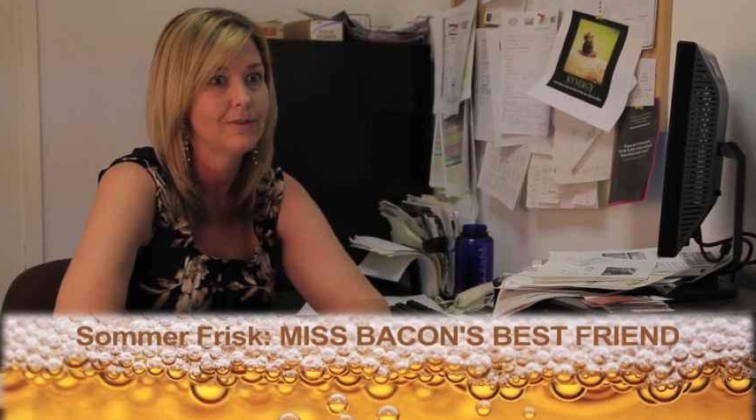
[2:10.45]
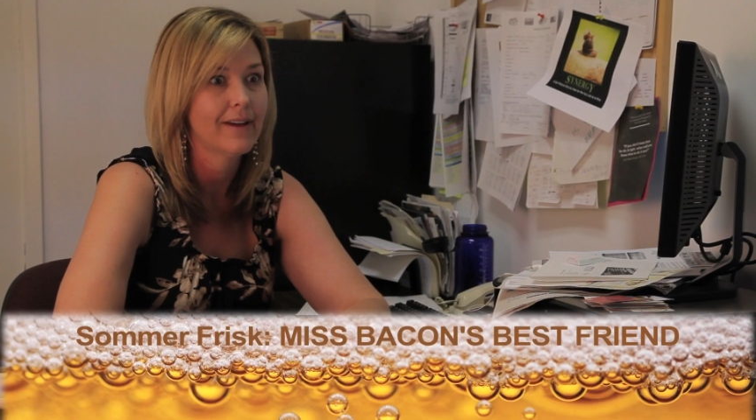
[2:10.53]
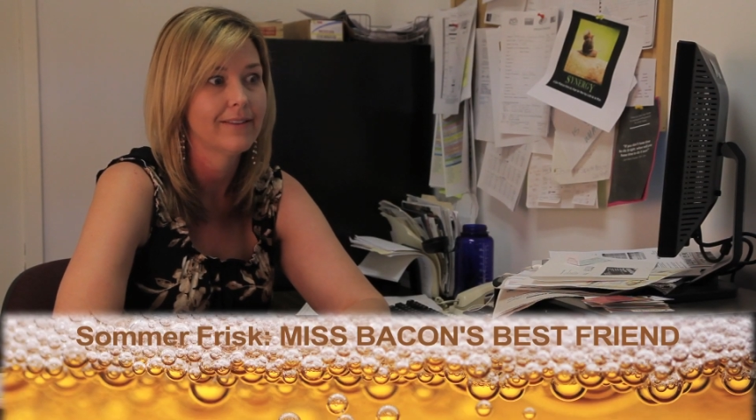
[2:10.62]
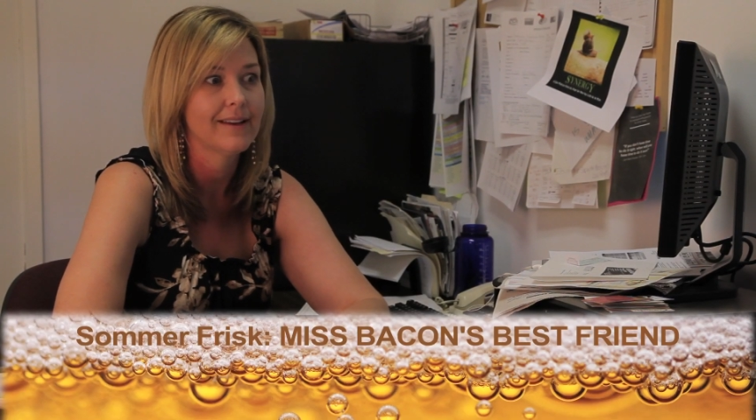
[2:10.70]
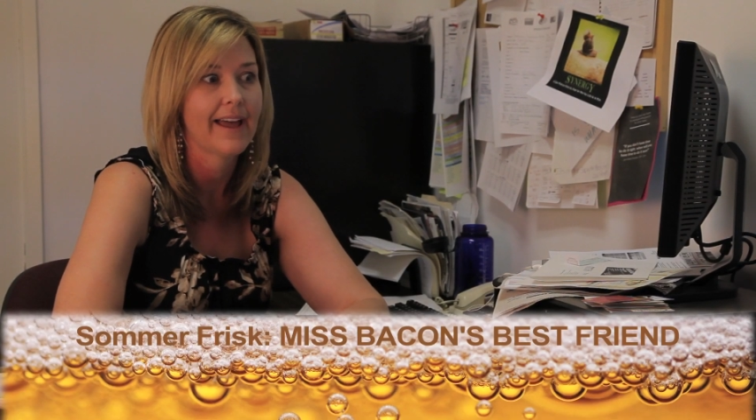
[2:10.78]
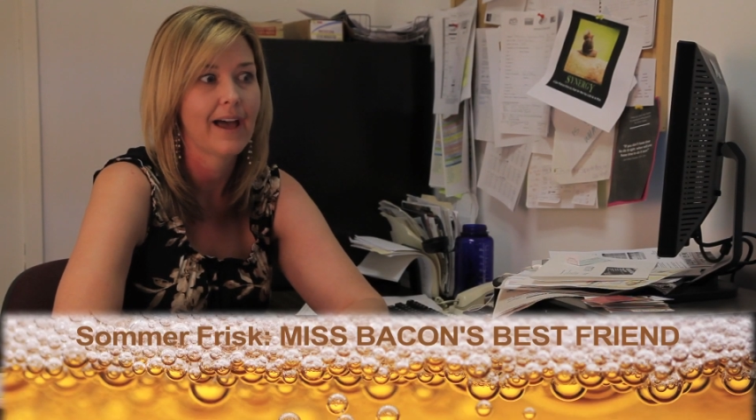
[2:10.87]

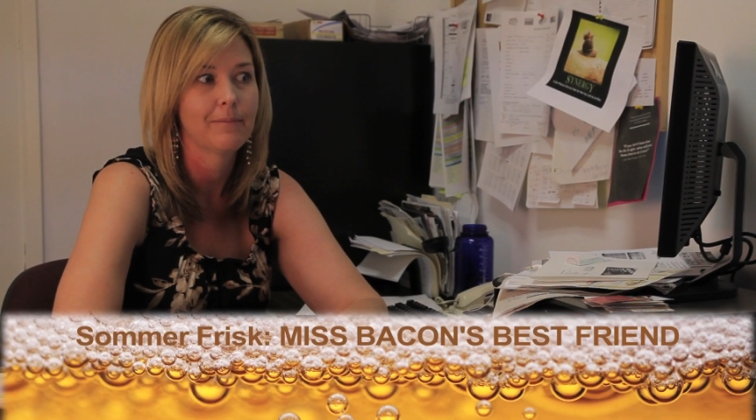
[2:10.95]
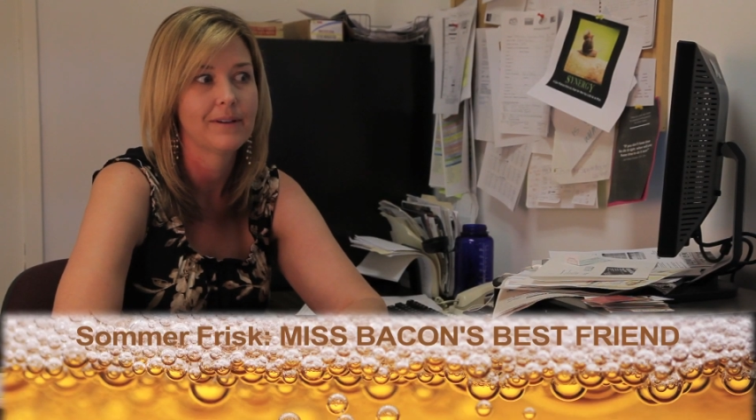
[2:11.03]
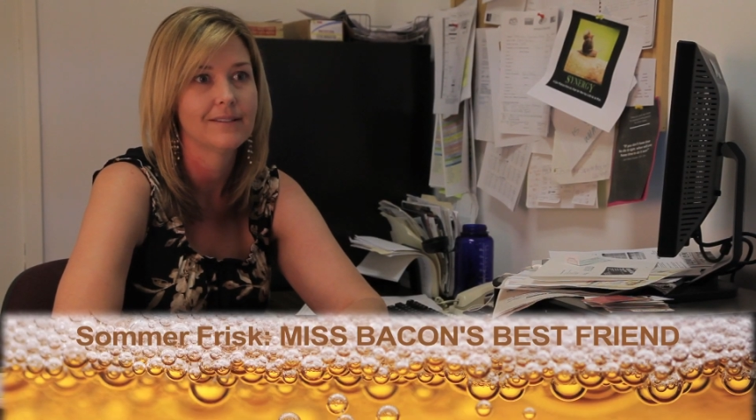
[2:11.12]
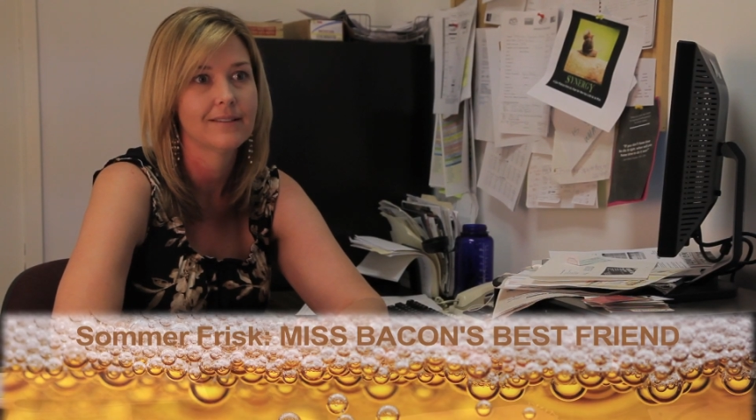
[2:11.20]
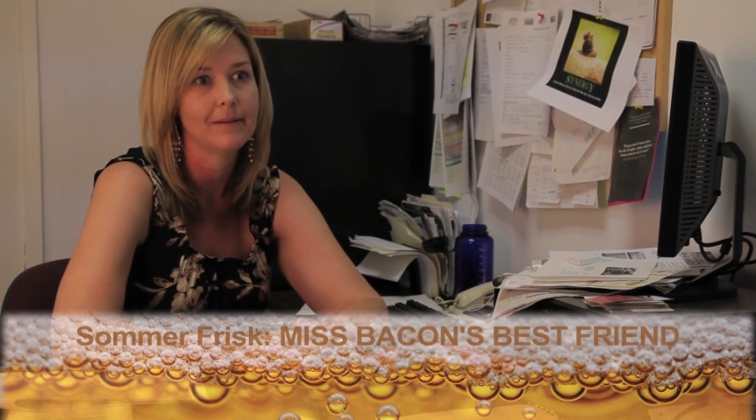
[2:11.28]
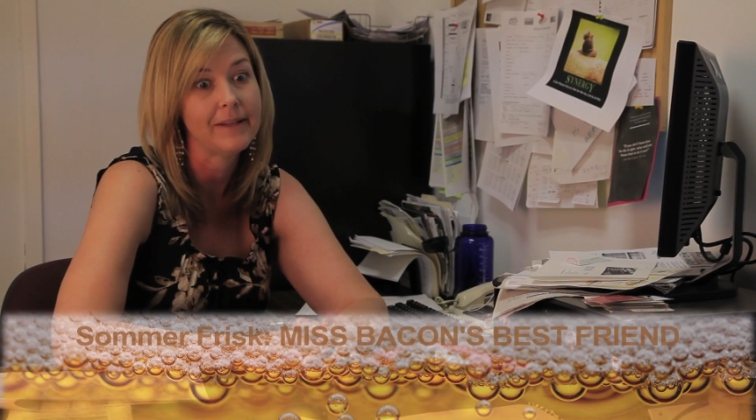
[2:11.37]
nothing
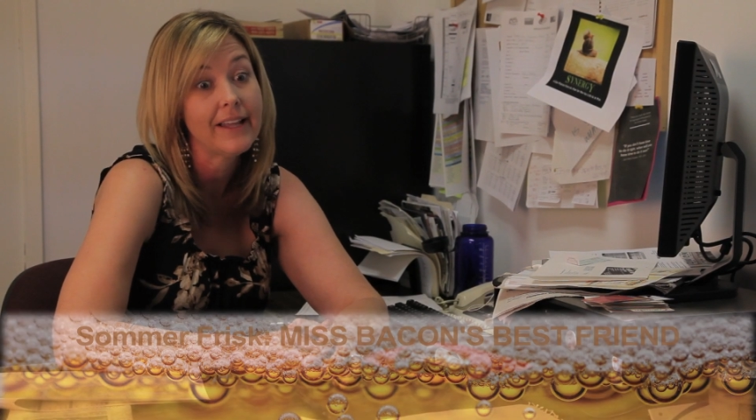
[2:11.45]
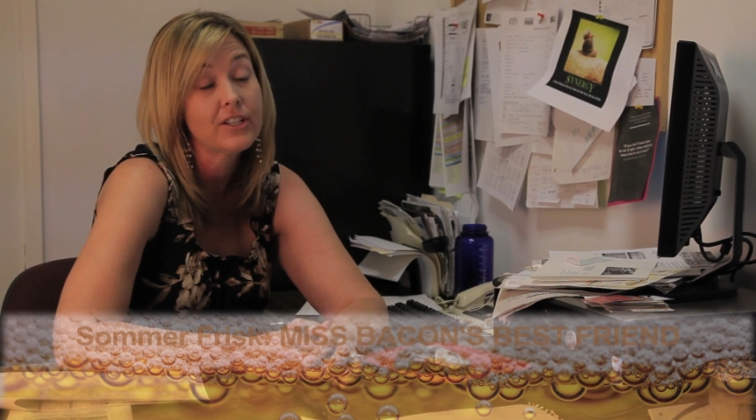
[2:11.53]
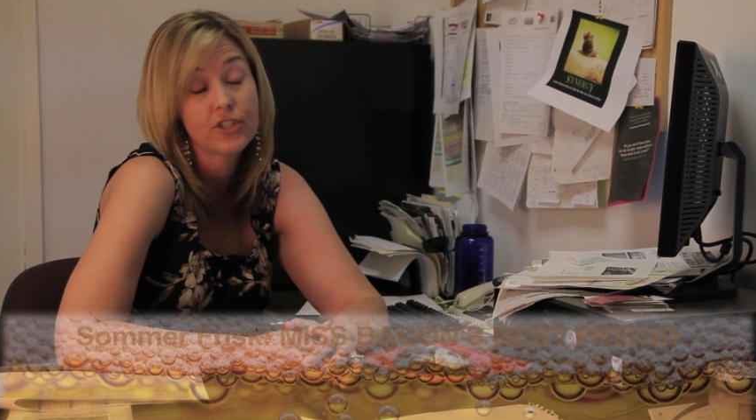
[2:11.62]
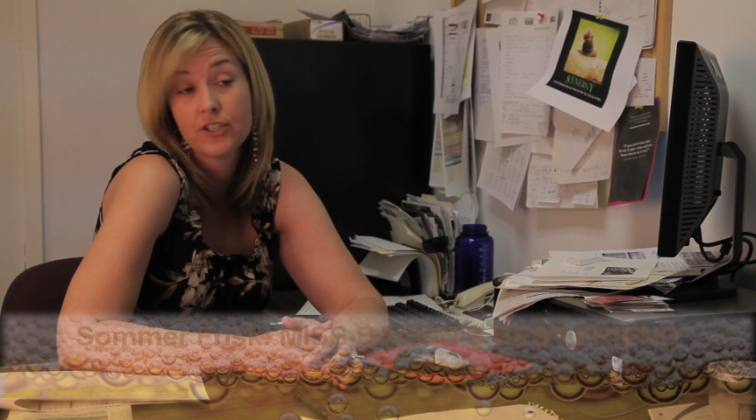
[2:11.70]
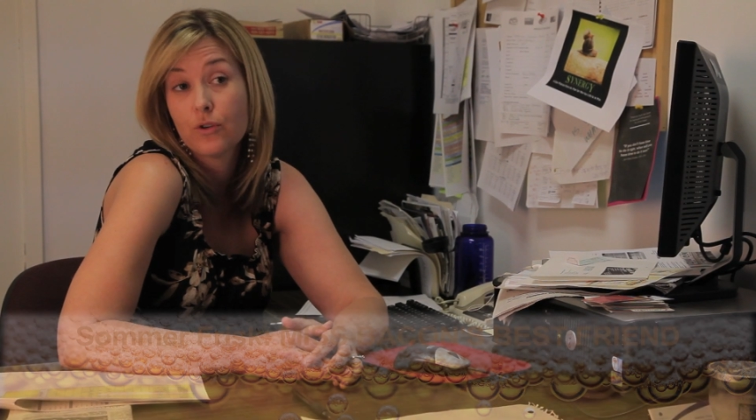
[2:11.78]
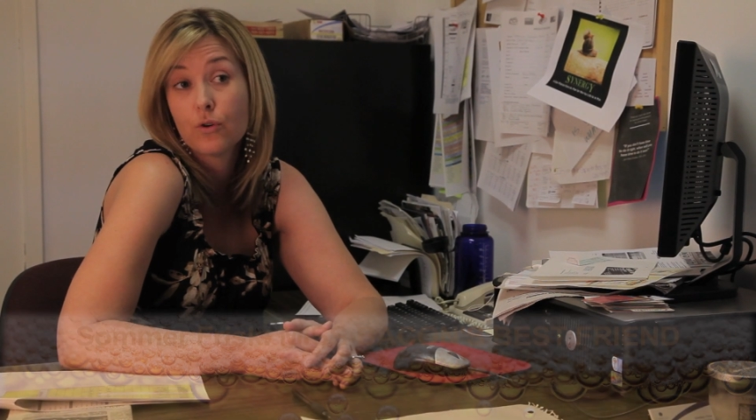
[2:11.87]
happened. I mean,
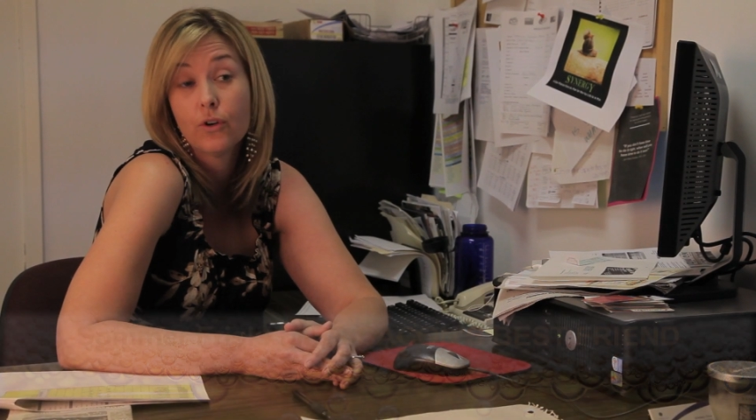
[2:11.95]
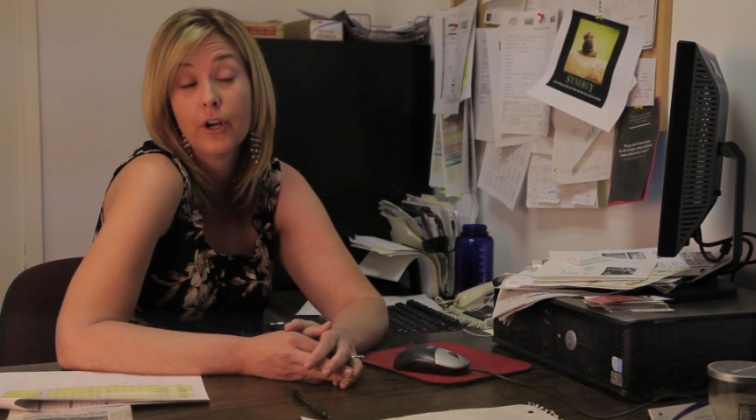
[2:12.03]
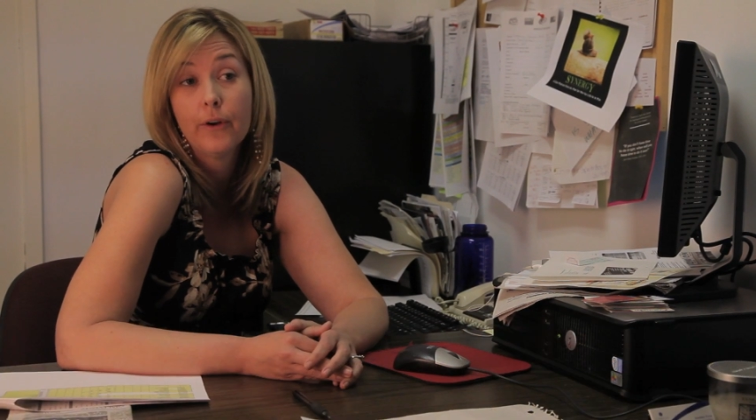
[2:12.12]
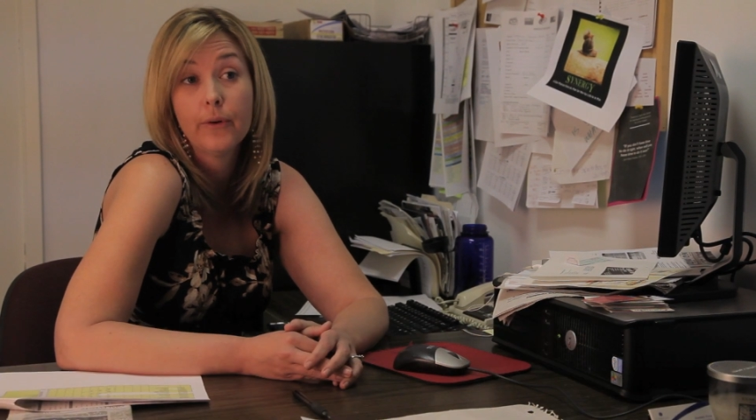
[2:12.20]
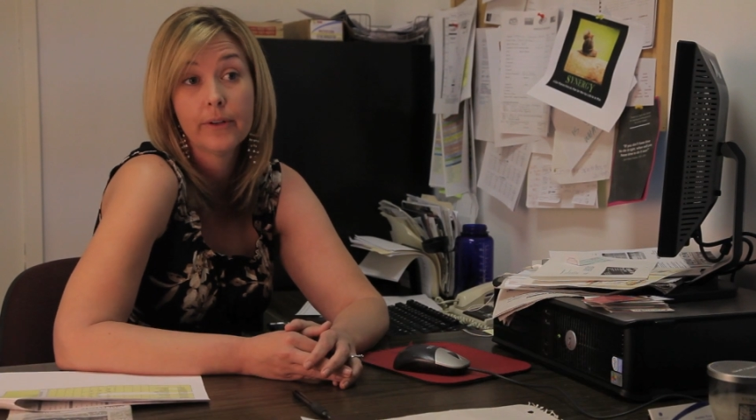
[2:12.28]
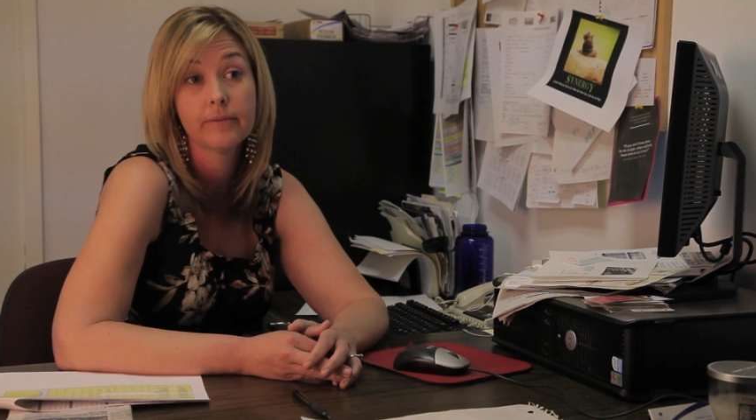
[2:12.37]
that's just girl
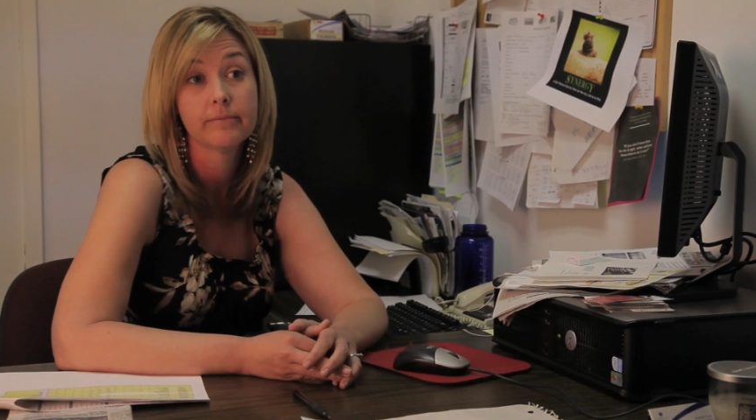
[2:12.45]
code.